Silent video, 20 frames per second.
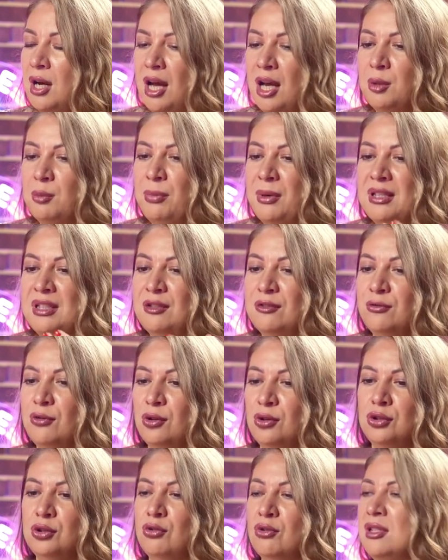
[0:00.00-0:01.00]
And by
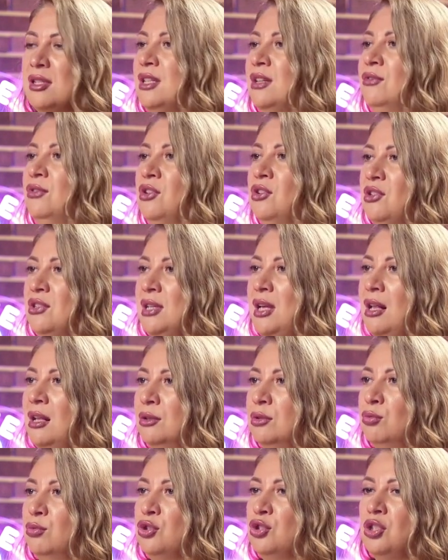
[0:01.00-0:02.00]
default, you receive the
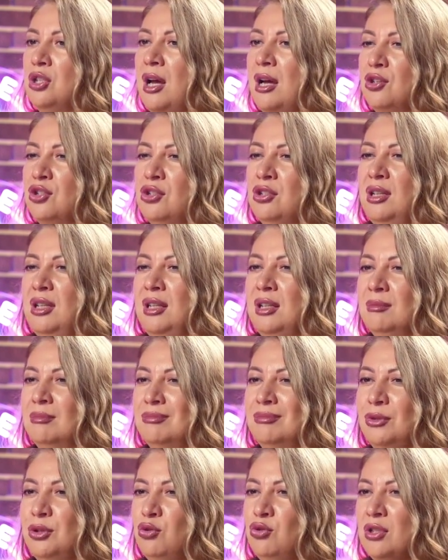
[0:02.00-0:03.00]
result, which actually
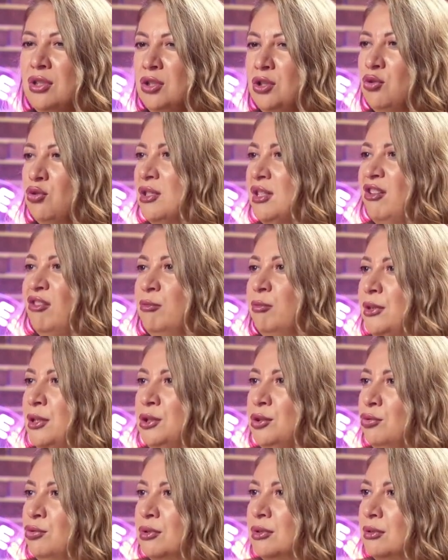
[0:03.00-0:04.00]
you just yourself
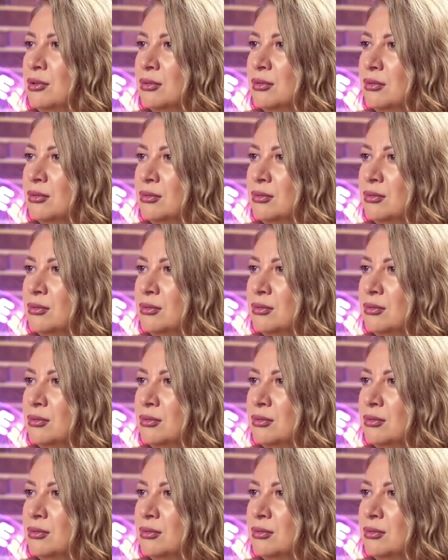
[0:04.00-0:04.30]
produced.